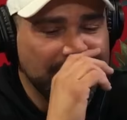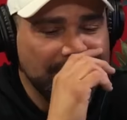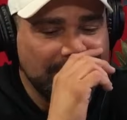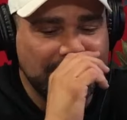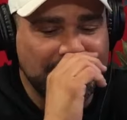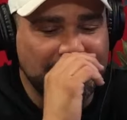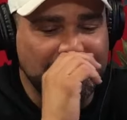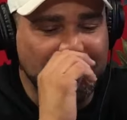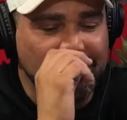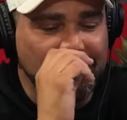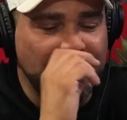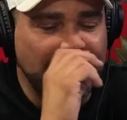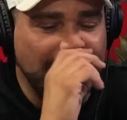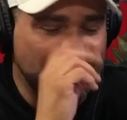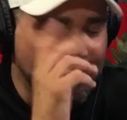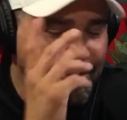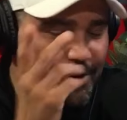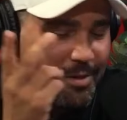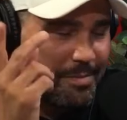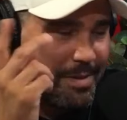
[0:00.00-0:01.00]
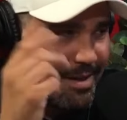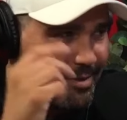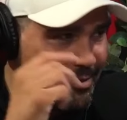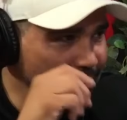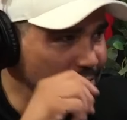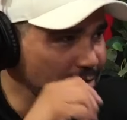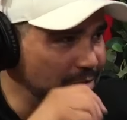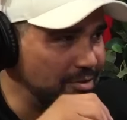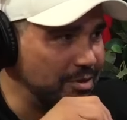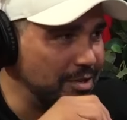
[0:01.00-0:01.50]
So I call him my
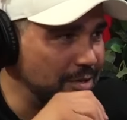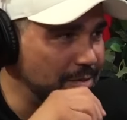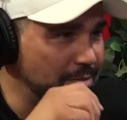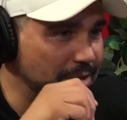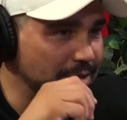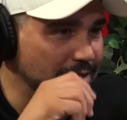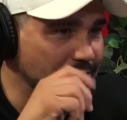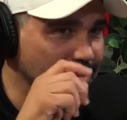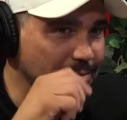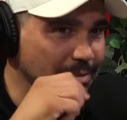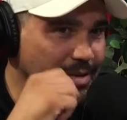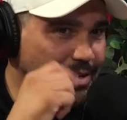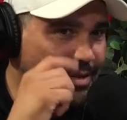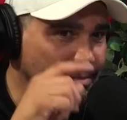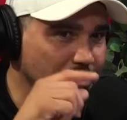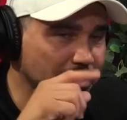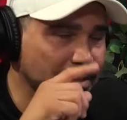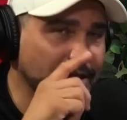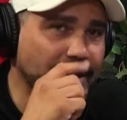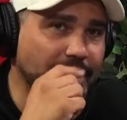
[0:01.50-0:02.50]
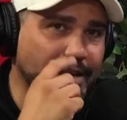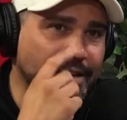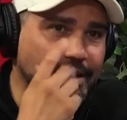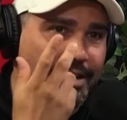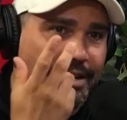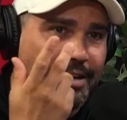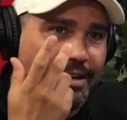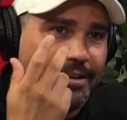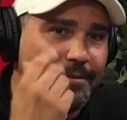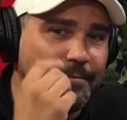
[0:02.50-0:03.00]
nutritionist because he'll be like,
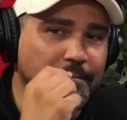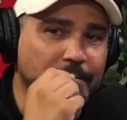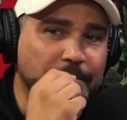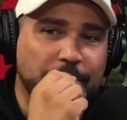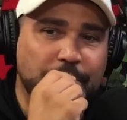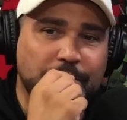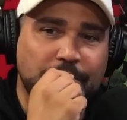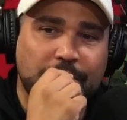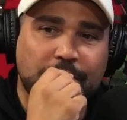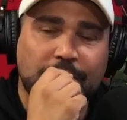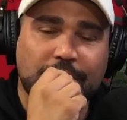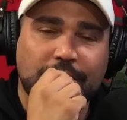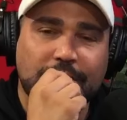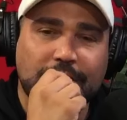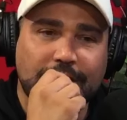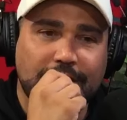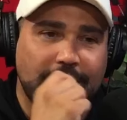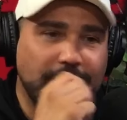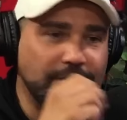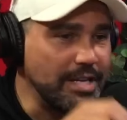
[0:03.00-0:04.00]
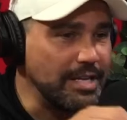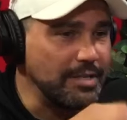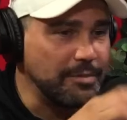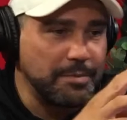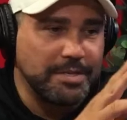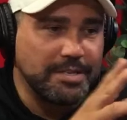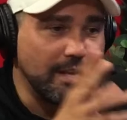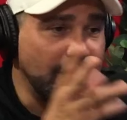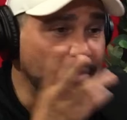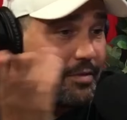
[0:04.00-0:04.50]
he sends
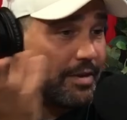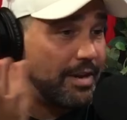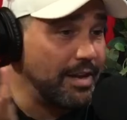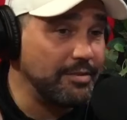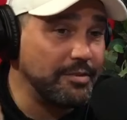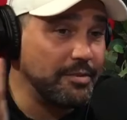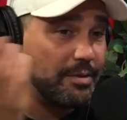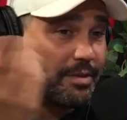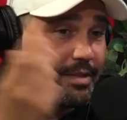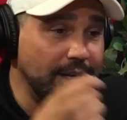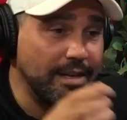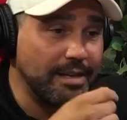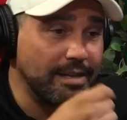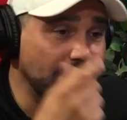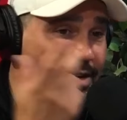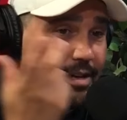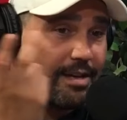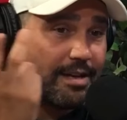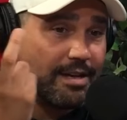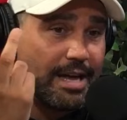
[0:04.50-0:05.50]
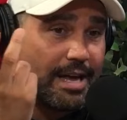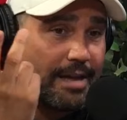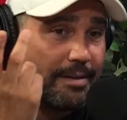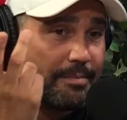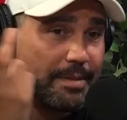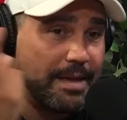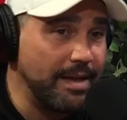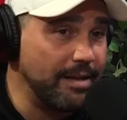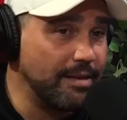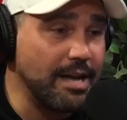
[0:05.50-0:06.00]
me stuff and I do it like I
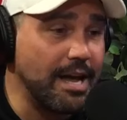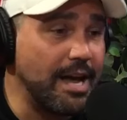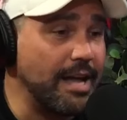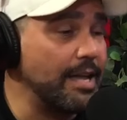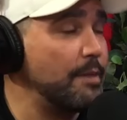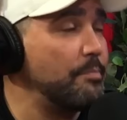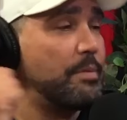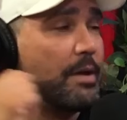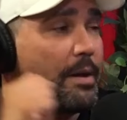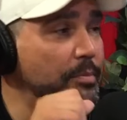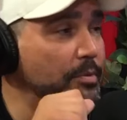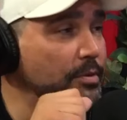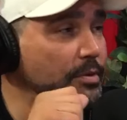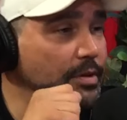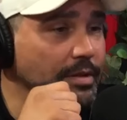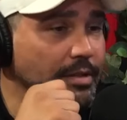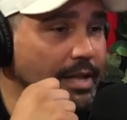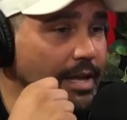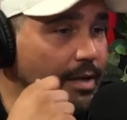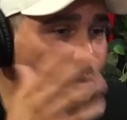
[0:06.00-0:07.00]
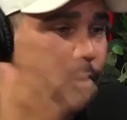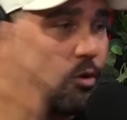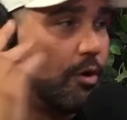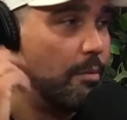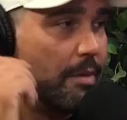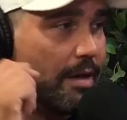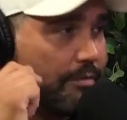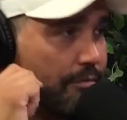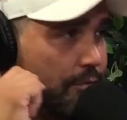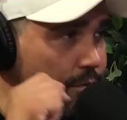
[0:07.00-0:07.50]
add cayenne pepper to like all
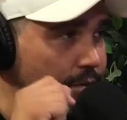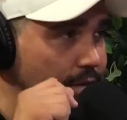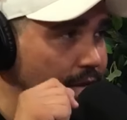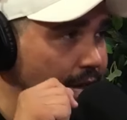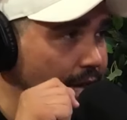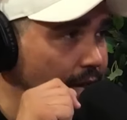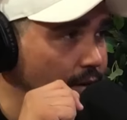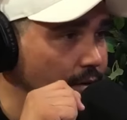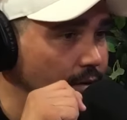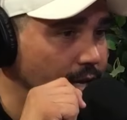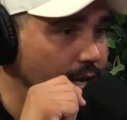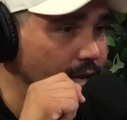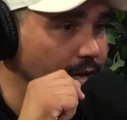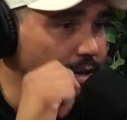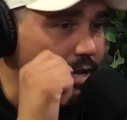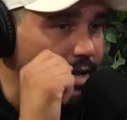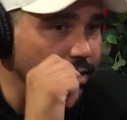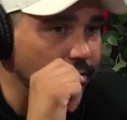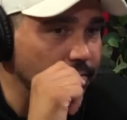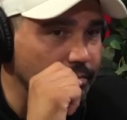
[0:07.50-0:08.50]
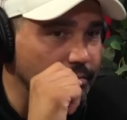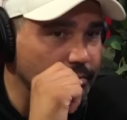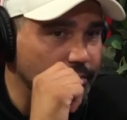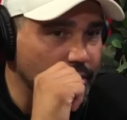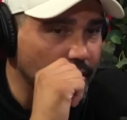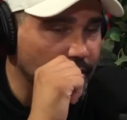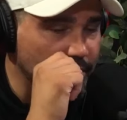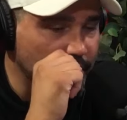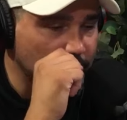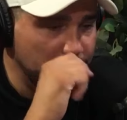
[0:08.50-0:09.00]
my food now, and I've
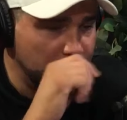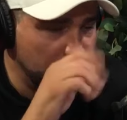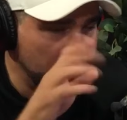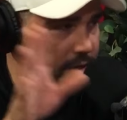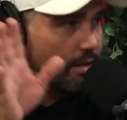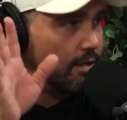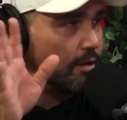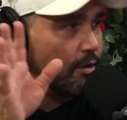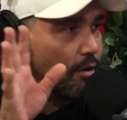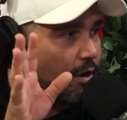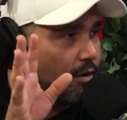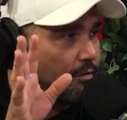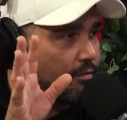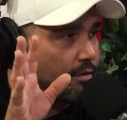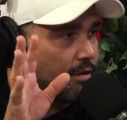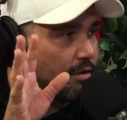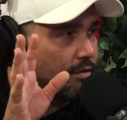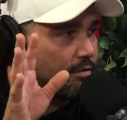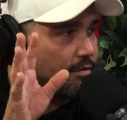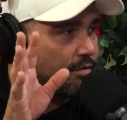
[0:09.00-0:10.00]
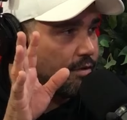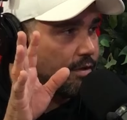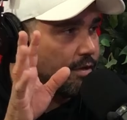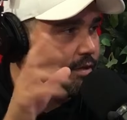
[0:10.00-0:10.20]
gone completely off of